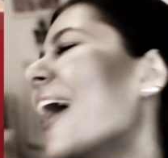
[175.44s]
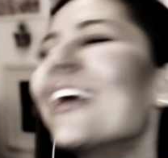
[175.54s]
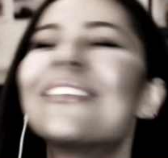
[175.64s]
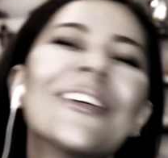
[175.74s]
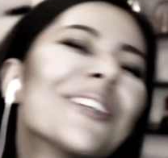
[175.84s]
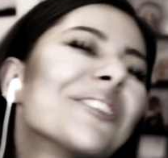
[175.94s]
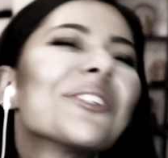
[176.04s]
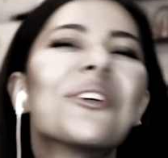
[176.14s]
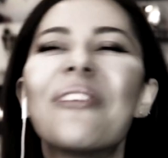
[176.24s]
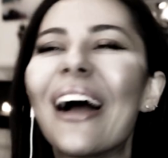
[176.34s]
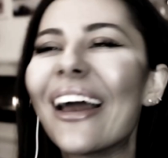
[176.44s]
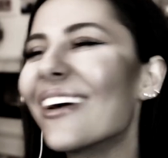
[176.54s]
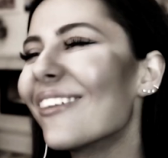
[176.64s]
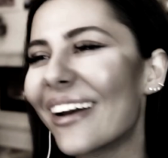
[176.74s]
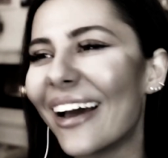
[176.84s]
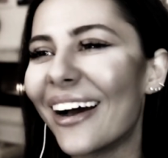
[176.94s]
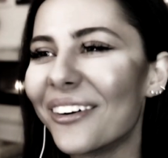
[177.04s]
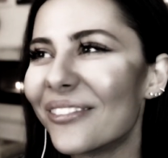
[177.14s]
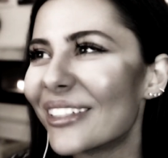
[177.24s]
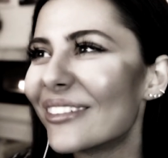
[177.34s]
I feel so bad. I wanna
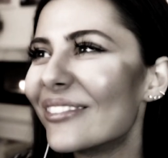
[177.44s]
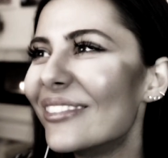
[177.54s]
help him.